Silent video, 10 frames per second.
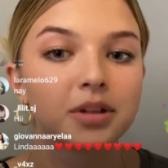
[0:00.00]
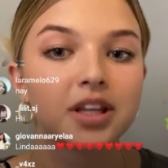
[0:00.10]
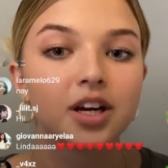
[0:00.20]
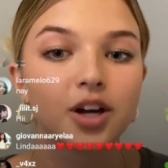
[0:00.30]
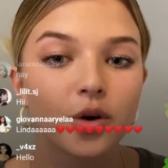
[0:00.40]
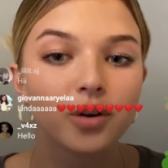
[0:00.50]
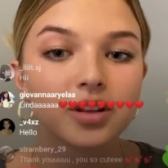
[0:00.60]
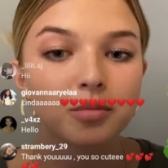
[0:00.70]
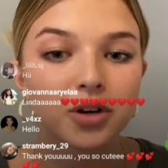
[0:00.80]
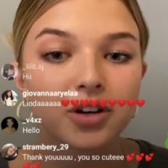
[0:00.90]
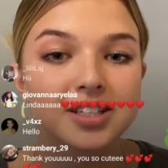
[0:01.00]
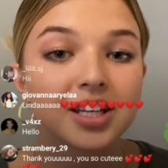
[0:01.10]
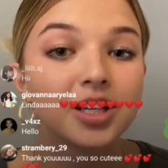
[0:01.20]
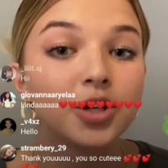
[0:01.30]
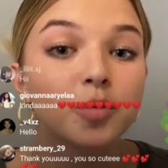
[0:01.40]
But then go in the mirror and
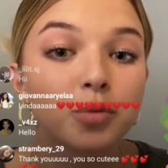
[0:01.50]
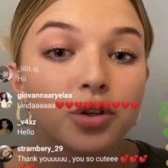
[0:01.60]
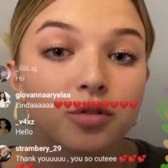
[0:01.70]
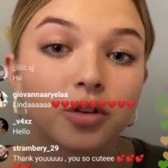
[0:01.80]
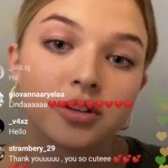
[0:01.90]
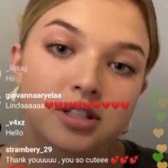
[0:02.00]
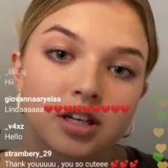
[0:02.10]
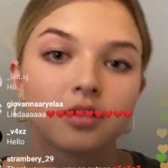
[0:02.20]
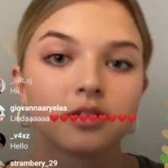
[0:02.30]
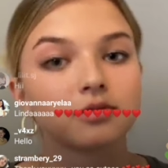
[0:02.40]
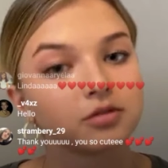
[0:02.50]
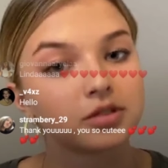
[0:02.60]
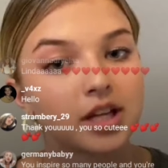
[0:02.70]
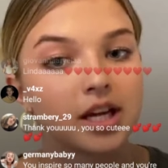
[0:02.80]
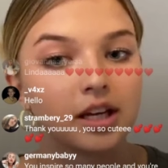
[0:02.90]
say you are beautiful instead of
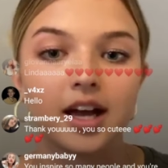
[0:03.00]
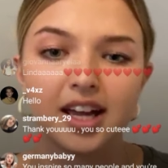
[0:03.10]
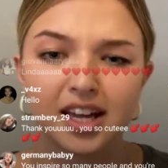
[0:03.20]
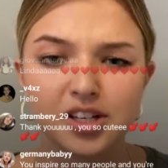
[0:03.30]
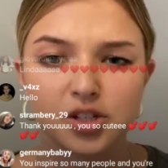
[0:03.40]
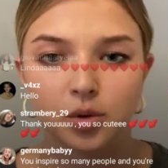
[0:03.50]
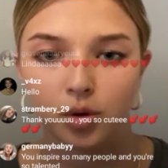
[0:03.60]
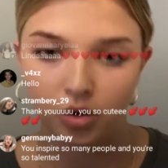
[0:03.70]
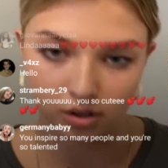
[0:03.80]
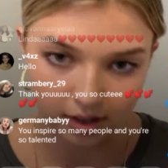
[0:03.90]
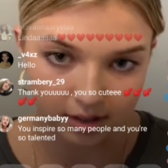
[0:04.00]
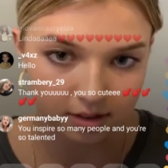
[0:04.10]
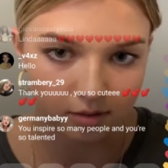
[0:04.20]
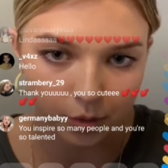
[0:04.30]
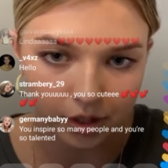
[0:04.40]
saying I hate you or like
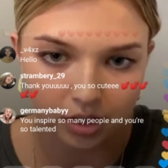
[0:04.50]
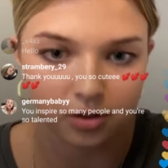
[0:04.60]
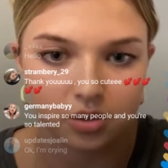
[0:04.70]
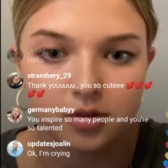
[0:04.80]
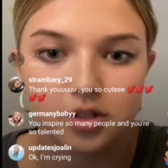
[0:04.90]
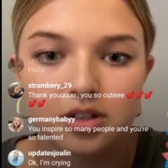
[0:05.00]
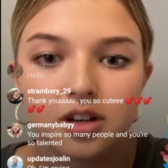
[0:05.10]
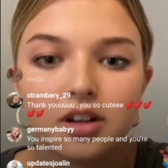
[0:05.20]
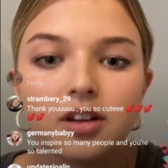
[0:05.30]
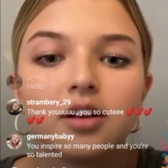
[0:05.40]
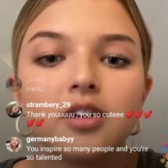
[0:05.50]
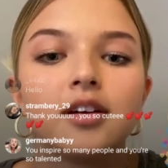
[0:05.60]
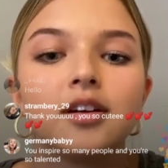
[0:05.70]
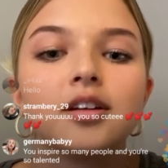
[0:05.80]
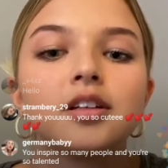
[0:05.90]
avoiding yourself. Just
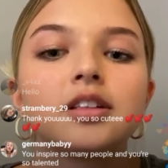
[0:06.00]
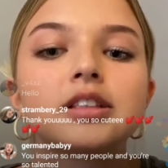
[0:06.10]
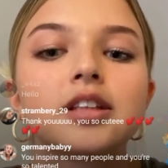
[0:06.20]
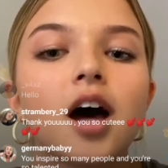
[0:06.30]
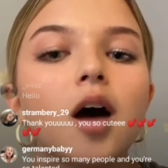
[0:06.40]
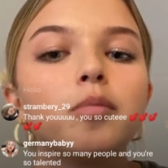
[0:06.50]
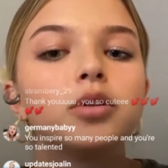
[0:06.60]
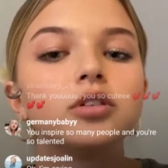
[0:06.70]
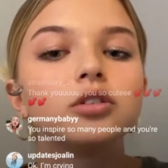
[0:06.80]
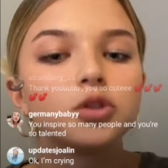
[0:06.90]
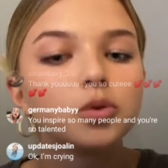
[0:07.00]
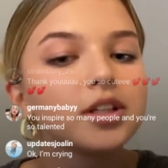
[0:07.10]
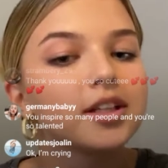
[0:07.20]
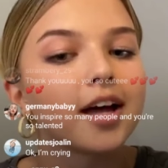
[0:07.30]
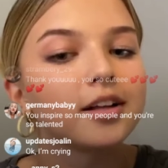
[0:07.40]
stop
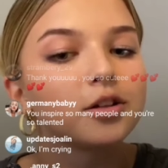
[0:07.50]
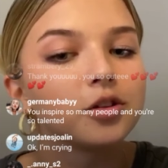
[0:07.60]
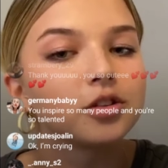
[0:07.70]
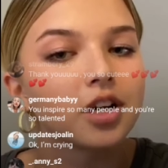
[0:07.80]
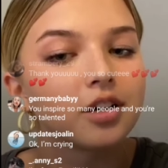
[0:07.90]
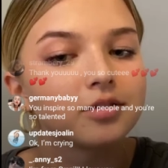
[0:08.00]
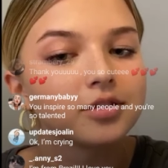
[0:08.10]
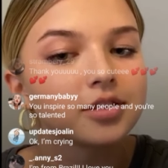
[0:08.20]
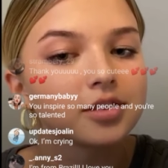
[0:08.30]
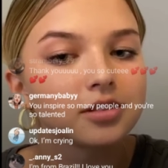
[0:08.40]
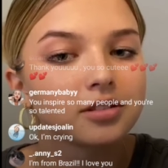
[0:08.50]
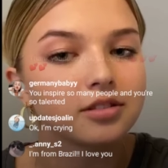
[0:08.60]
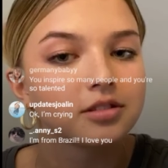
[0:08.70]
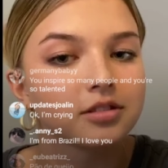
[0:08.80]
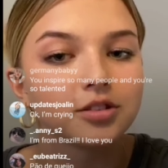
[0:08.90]
doing that to yourselves.
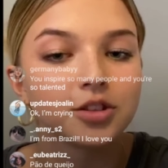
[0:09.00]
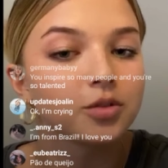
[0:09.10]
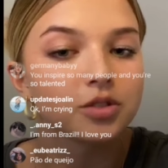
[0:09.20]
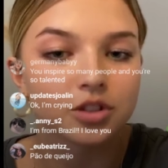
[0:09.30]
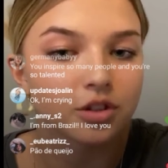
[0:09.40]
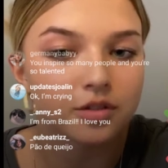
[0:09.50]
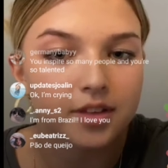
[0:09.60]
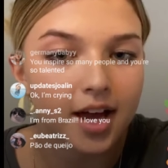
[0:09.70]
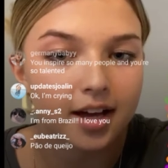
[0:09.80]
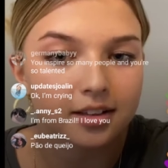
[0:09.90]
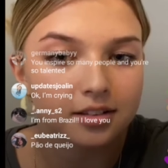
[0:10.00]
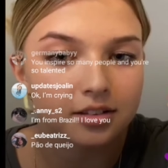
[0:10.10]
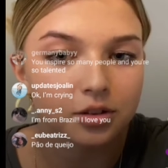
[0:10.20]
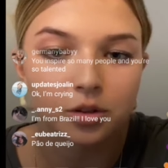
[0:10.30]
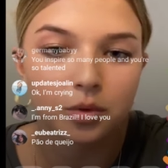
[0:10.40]
Don't deserve that.
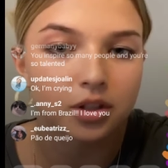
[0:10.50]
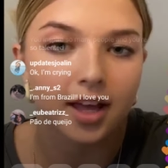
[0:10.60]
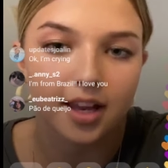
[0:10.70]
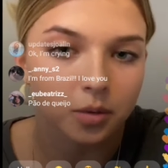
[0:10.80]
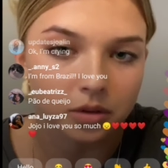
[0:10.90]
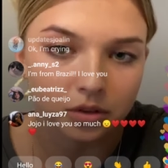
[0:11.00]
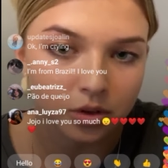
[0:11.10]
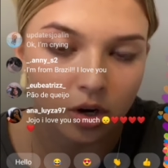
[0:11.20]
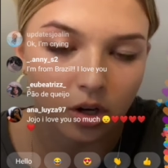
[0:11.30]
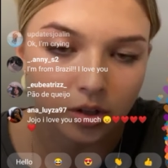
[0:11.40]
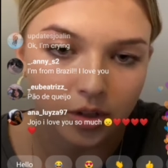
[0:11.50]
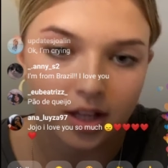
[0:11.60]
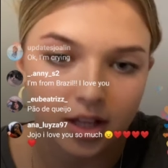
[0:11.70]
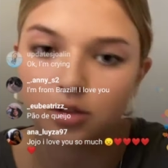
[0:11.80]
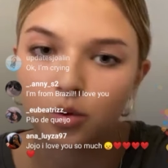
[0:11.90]
You don't want anyone to call you
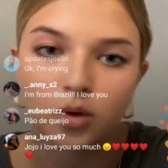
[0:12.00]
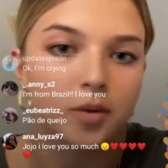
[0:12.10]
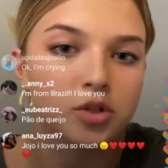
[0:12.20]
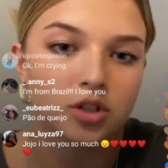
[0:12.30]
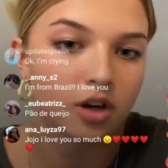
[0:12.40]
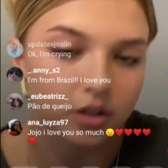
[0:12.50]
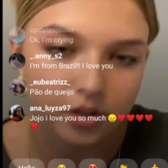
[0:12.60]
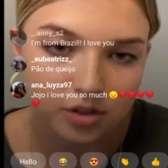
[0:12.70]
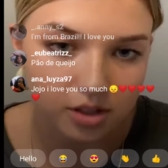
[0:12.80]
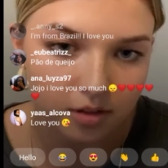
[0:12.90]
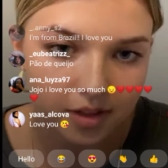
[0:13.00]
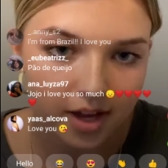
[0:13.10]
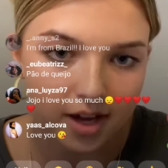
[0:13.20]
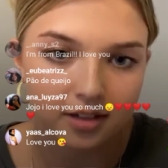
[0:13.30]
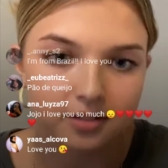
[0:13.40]
that. So why would you call yourself that?